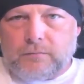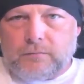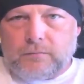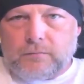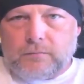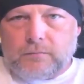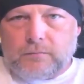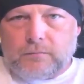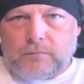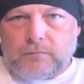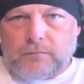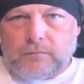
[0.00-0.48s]

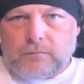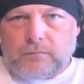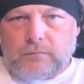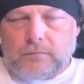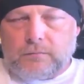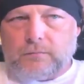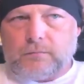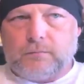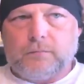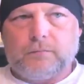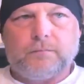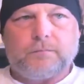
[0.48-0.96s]

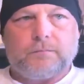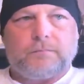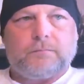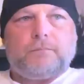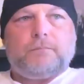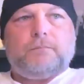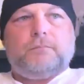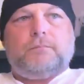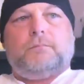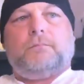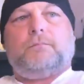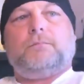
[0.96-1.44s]

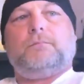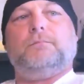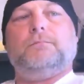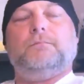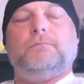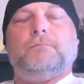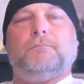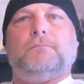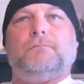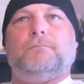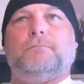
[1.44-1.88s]
(silence)